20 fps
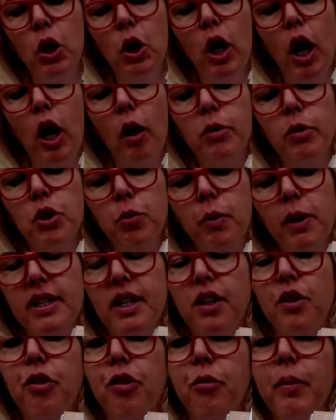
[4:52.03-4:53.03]
how much was
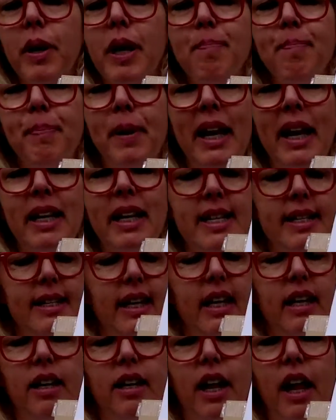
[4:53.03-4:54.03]
it? 3 pennies
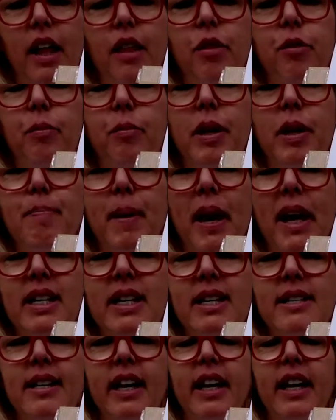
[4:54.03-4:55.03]
here and 3
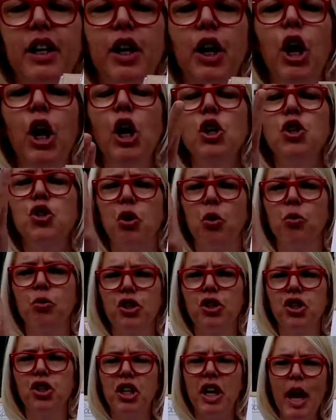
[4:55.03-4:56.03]
pennies here. So the
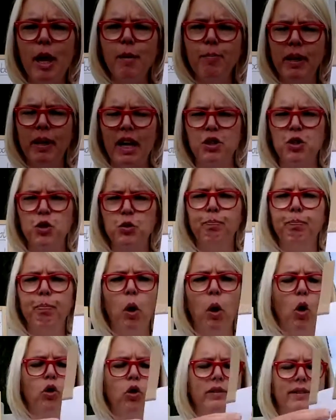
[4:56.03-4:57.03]
shape gets
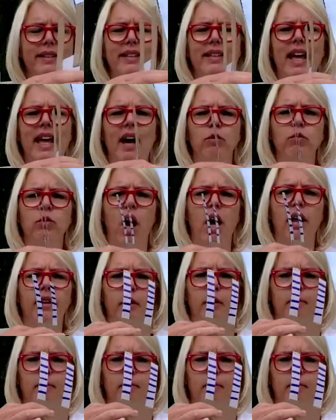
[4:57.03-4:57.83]
pulled down on the